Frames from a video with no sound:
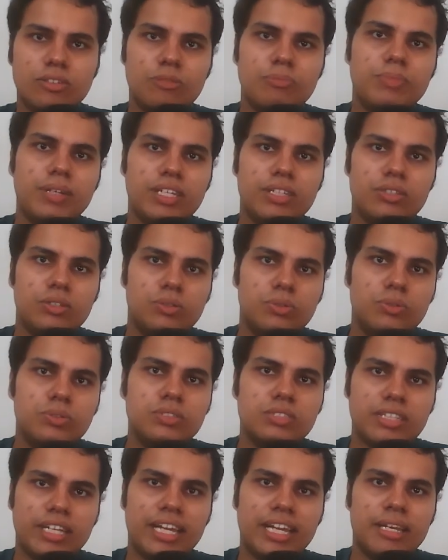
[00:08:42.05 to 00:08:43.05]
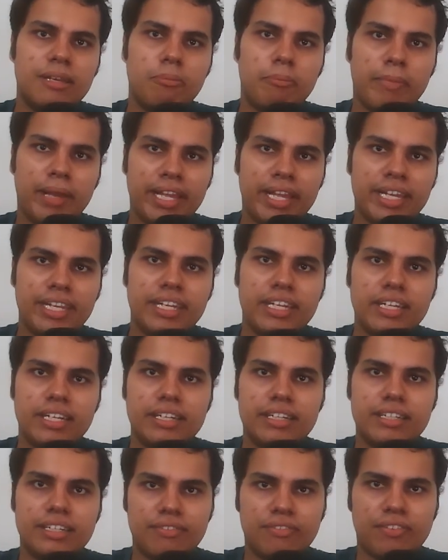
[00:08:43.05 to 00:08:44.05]
could be used in
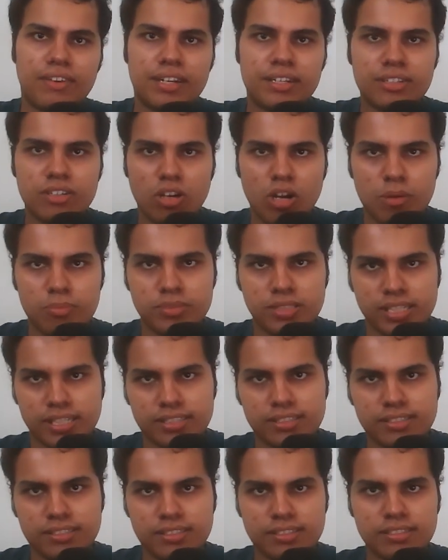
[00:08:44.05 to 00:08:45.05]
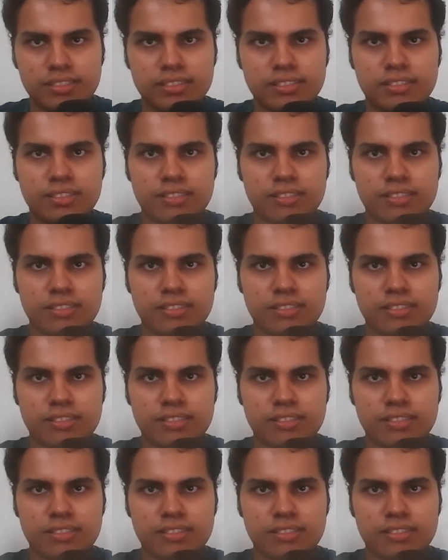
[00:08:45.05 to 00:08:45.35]
many different objects.